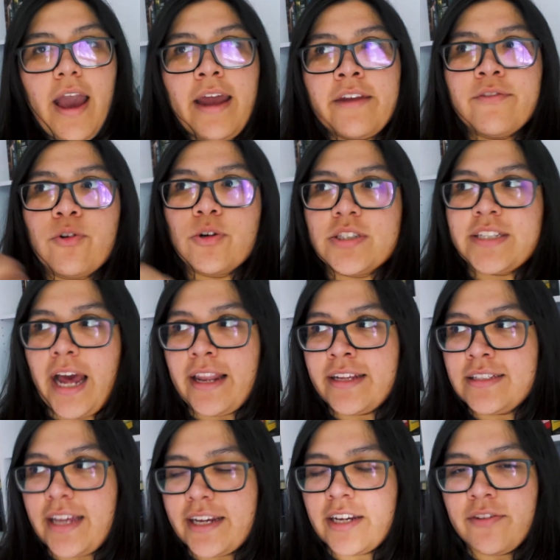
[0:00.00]
And of course
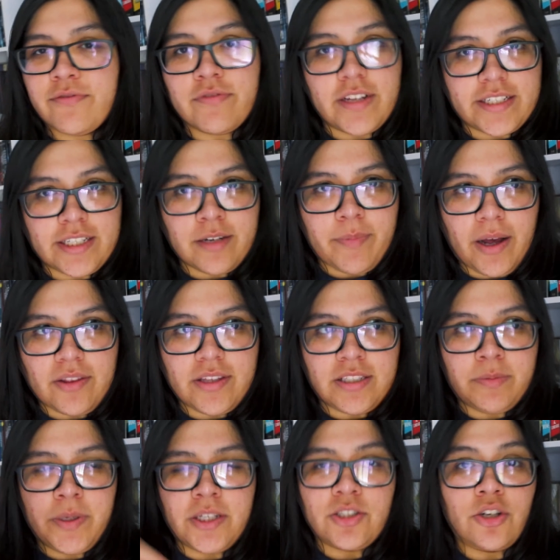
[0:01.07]
Tally's like conflicted about this
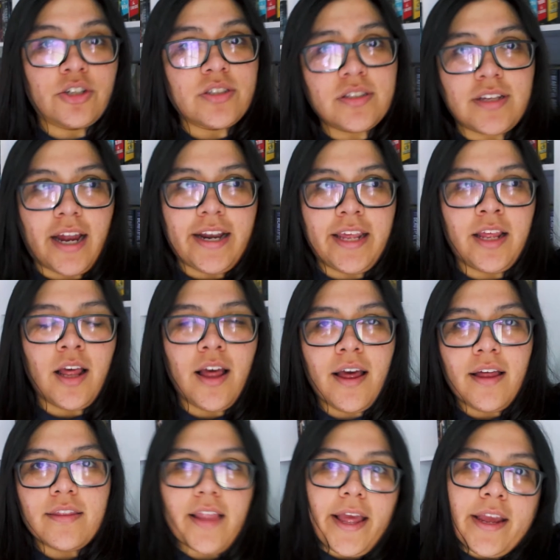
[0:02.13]
because her society,
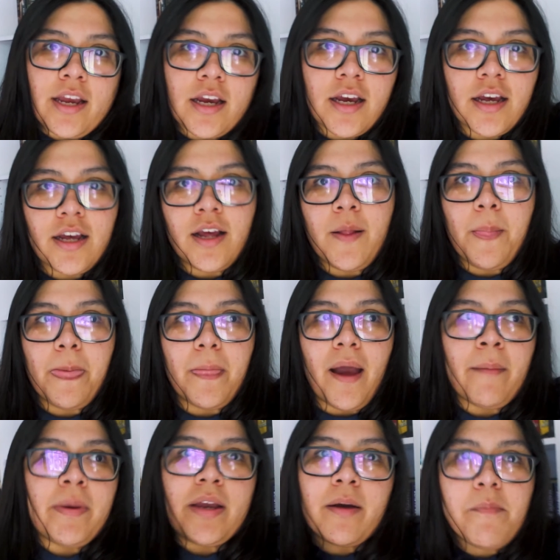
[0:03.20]
like,
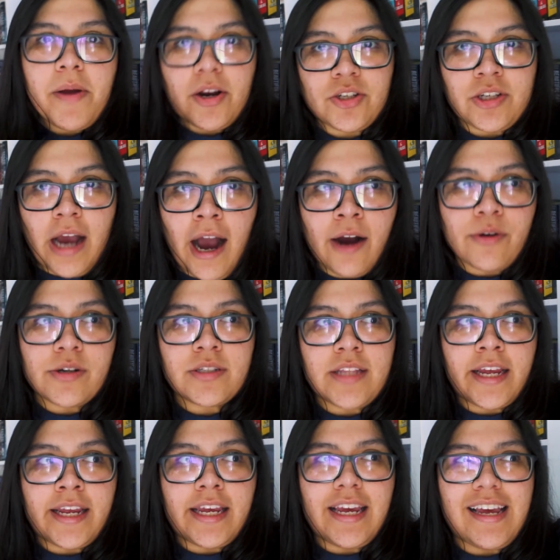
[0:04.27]
I mean, compared to ours,
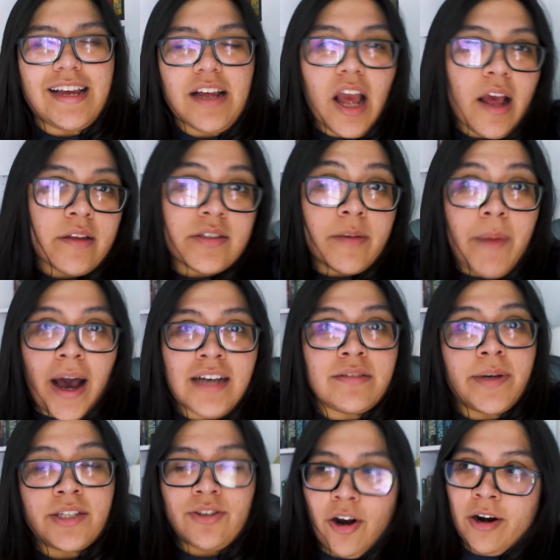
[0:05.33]
like some
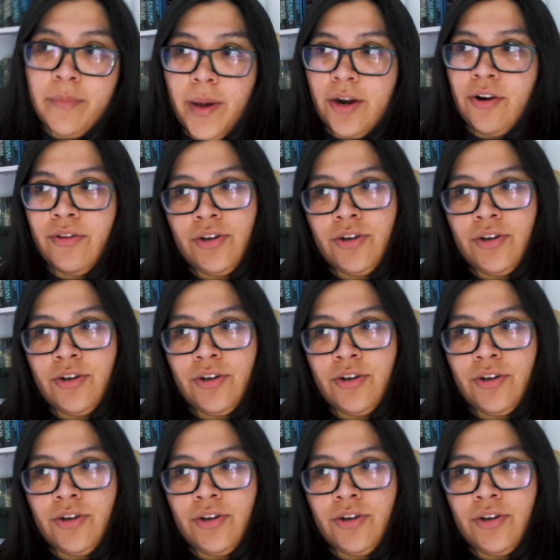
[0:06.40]
aspects are better.